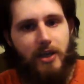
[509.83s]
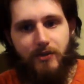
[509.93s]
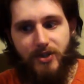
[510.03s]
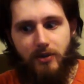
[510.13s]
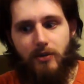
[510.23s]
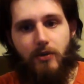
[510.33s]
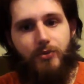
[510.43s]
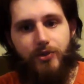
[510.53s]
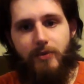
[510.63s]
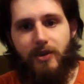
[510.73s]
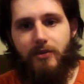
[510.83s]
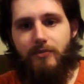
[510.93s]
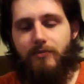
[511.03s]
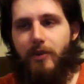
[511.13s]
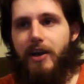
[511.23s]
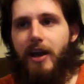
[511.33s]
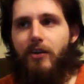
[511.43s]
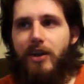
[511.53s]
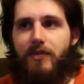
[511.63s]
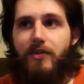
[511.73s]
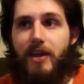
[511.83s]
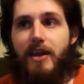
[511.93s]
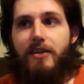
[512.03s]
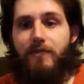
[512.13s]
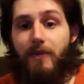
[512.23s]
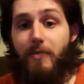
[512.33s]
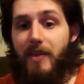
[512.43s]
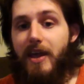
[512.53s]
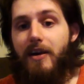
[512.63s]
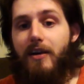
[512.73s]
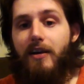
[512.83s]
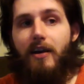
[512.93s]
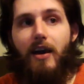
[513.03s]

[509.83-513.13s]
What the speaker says: I was like, oh, I'm dreaming right now. And then from there,